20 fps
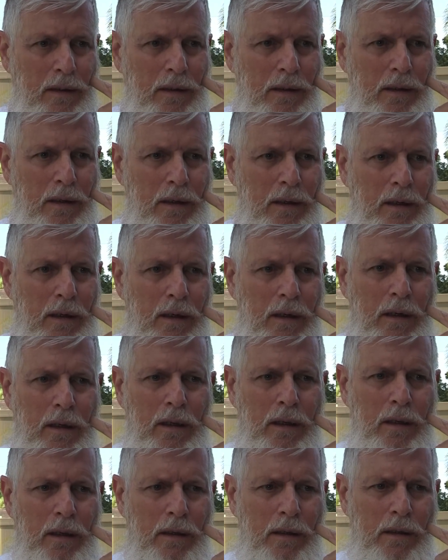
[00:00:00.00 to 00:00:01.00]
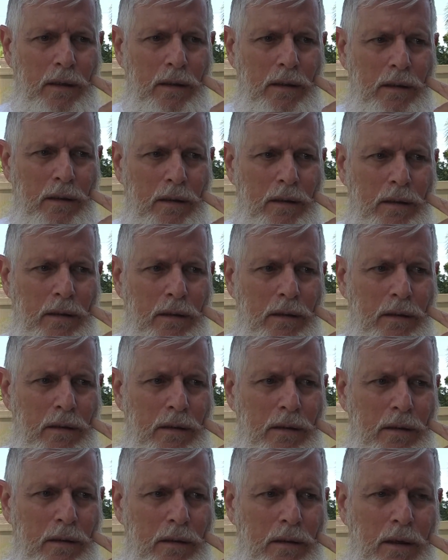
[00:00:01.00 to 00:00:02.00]
And
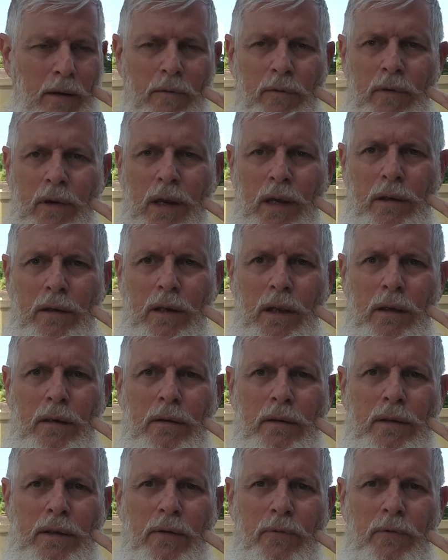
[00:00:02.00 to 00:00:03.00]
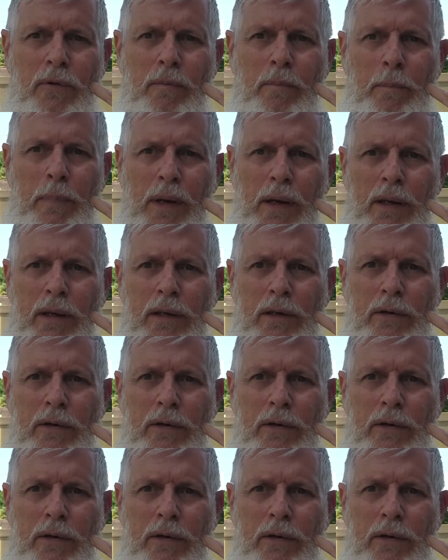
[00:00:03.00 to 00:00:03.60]
we've got a different billing